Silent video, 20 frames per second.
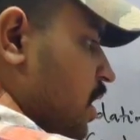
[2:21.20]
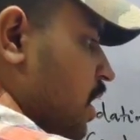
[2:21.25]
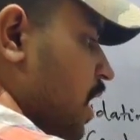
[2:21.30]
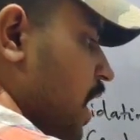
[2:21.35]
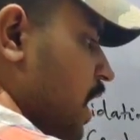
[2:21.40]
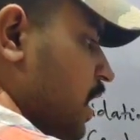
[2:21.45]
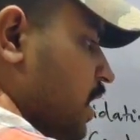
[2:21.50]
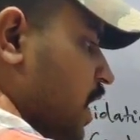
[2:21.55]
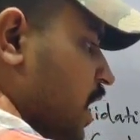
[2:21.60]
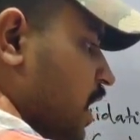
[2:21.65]

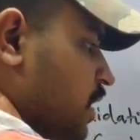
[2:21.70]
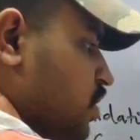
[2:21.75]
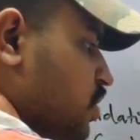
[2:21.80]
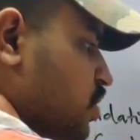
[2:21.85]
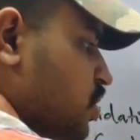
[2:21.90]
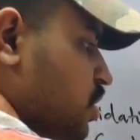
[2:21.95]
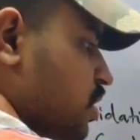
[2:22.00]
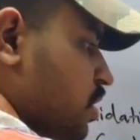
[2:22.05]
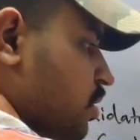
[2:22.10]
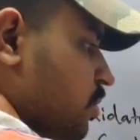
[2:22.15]

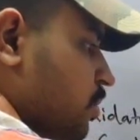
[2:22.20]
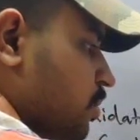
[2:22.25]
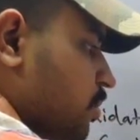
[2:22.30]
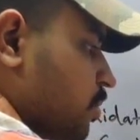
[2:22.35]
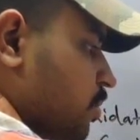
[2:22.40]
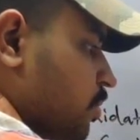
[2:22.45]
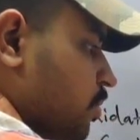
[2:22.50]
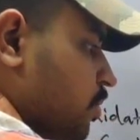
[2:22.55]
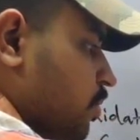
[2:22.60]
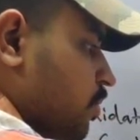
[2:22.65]
attached
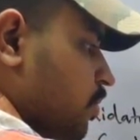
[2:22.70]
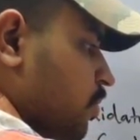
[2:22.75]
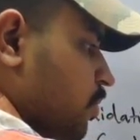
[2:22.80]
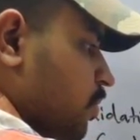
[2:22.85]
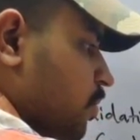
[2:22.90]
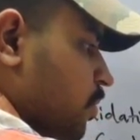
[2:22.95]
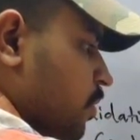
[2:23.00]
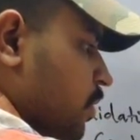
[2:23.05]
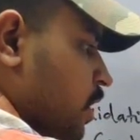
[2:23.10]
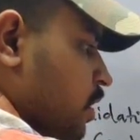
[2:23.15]

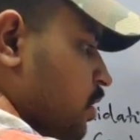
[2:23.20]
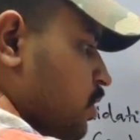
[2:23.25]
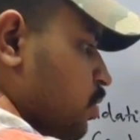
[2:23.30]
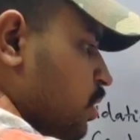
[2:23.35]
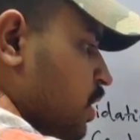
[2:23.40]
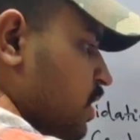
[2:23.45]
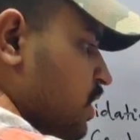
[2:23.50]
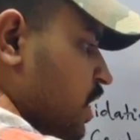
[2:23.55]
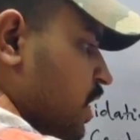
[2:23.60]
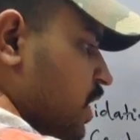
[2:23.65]
to
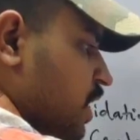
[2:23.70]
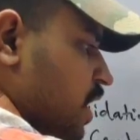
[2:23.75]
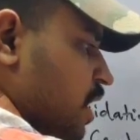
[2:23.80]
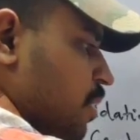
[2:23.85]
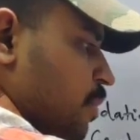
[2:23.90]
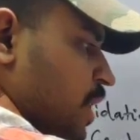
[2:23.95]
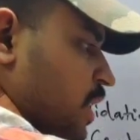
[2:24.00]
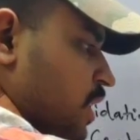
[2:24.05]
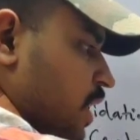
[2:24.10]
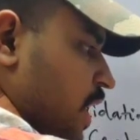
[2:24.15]
the central
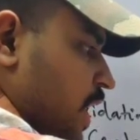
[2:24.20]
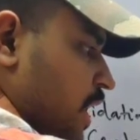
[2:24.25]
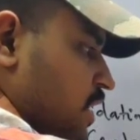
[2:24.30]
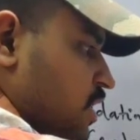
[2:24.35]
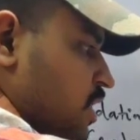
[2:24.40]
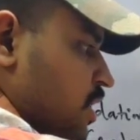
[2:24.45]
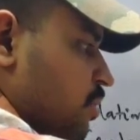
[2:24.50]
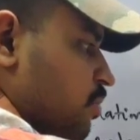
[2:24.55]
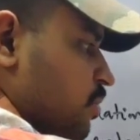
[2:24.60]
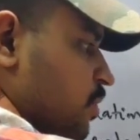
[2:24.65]
metal
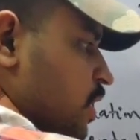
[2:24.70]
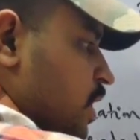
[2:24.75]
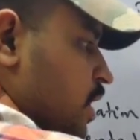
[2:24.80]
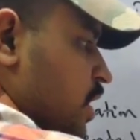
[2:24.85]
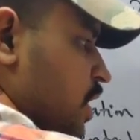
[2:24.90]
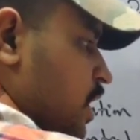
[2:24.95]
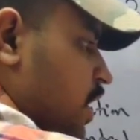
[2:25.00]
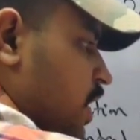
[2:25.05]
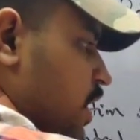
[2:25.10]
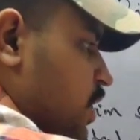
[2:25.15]
atom
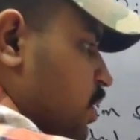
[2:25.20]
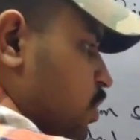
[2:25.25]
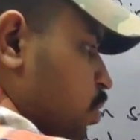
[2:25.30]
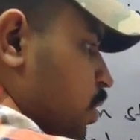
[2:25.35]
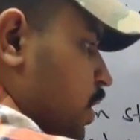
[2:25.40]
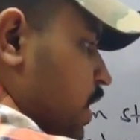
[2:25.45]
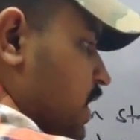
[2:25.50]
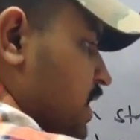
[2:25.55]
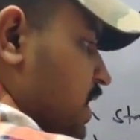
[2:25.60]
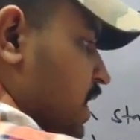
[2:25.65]

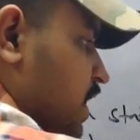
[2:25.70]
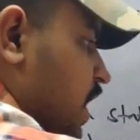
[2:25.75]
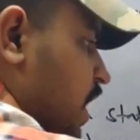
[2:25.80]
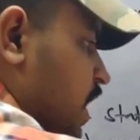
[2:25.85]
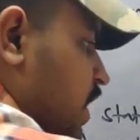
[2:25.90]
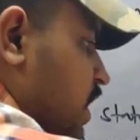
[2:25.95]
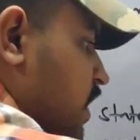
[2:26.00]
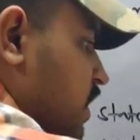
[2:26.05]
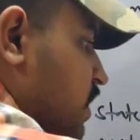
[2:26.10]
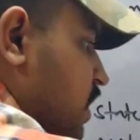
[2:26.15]
into its
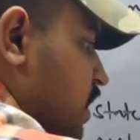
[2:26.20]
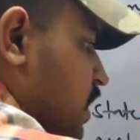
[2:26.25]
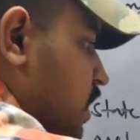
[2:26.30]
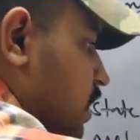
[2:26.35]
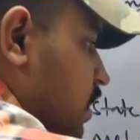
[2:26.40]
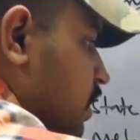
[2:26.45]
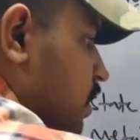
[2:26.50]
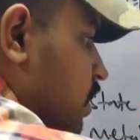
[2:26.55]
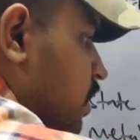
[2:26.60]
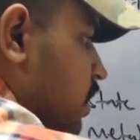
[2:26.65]

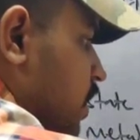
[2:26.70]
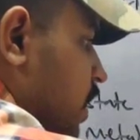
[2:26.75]
denticity.